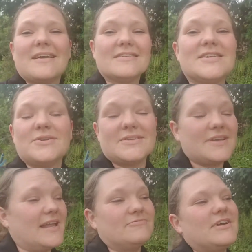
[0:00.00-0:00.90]

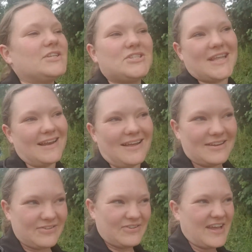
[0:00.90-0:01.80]
to enrich their
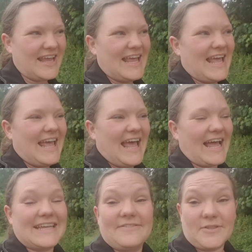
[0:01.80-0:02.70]
life
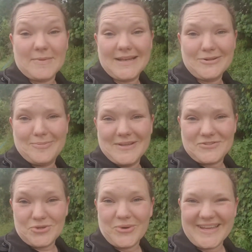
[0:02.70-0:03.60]
and give them a little bit of
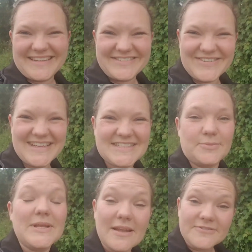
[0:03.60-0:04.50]
joy, right? So
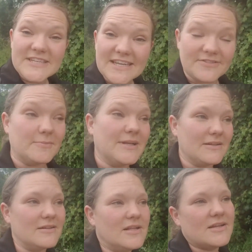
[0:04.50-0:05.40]
we love to give them
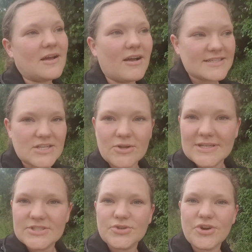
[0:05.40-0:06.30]
little iced
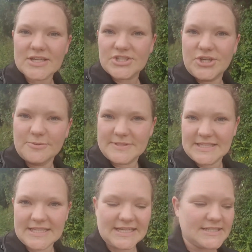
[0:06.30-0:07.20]
lollies or ice cubes
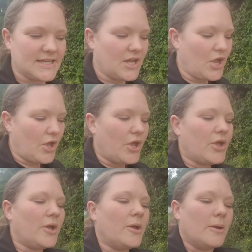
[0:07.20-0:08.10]
and things.
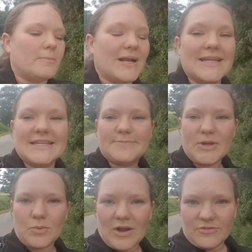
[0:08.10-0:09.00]
Please
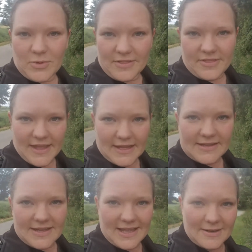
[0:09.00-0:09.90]
be aware of one thing,
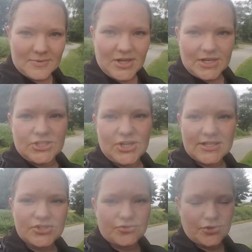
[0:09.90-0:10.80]
and I'm gonna
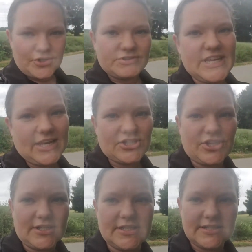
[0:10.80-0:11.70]
just draw your
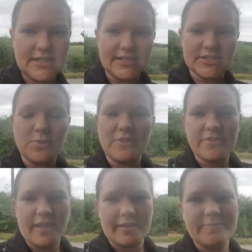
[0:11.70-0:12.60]
attention to this one
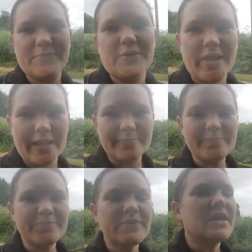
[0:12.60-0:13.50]
thing, okay?
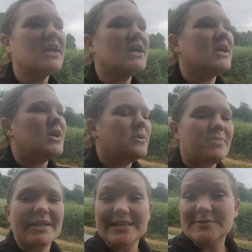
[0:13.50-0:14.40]

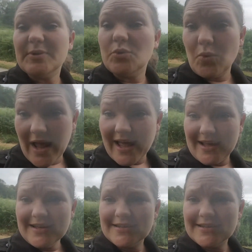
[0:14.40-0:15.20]
Please be aware